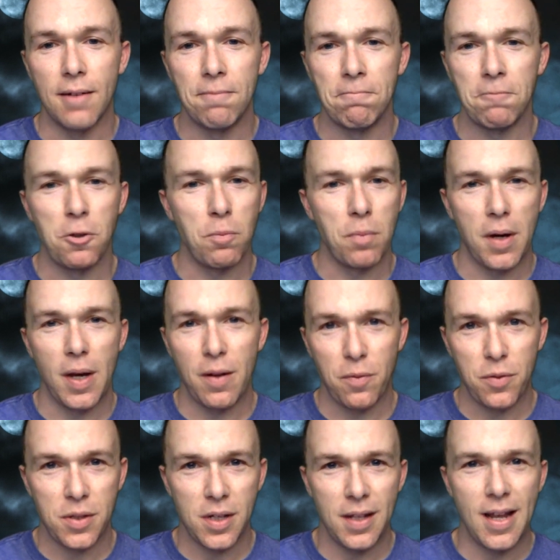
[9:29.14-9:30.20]
you might
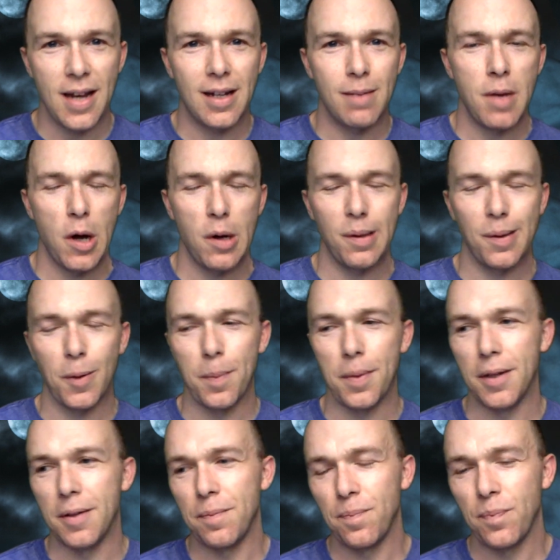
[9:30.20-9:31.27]
have seen that come out a little bit.